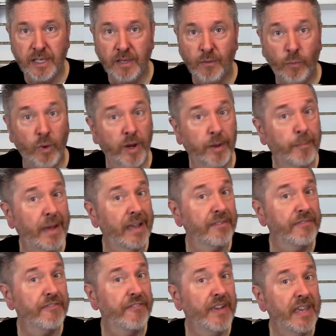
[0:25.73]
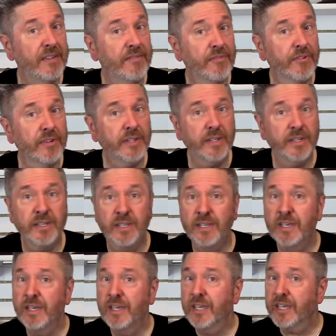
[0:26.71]
One of my favorite
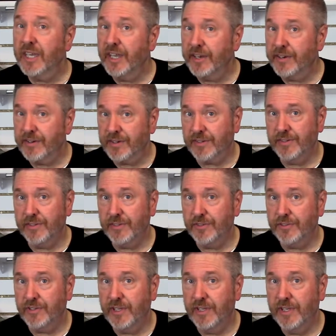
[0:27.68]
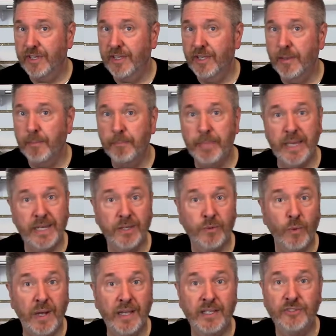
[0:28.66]
characters,
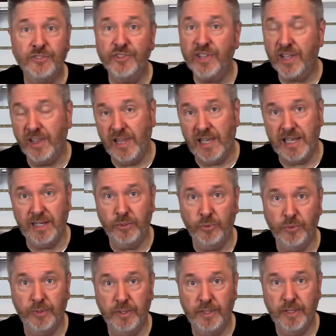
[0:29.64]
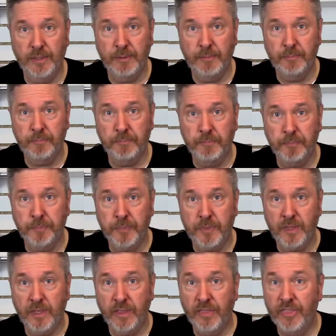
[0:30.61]
Pennywise the Clown.
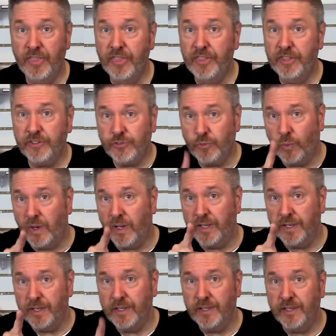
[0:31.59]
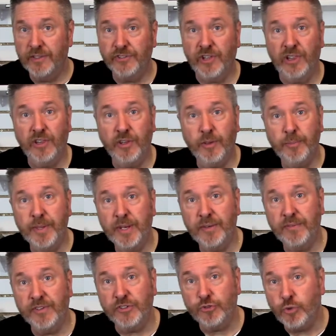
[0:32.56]
This one is a little bit
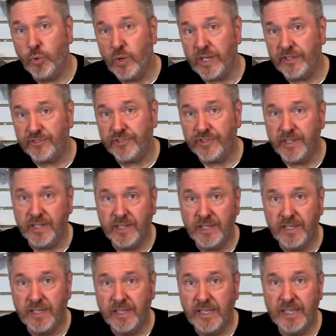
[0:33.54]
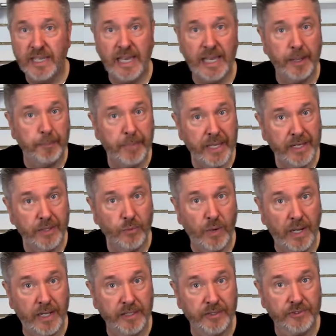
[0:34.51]
of a twist on
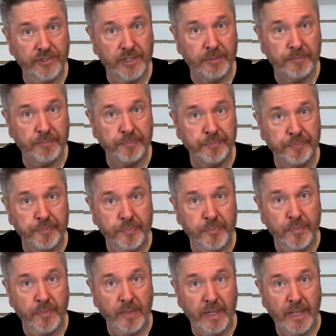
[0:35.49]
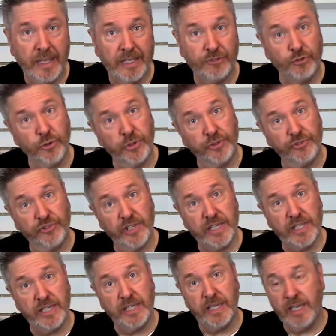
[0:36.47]
Pennywise. As you can
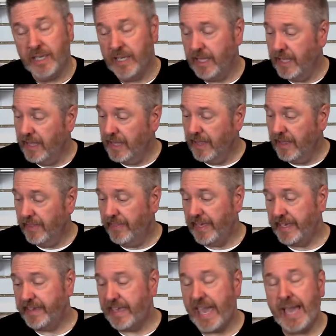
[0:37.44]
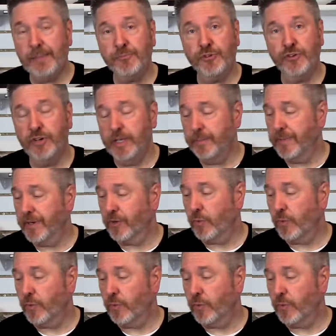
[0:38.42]
see, they captured him in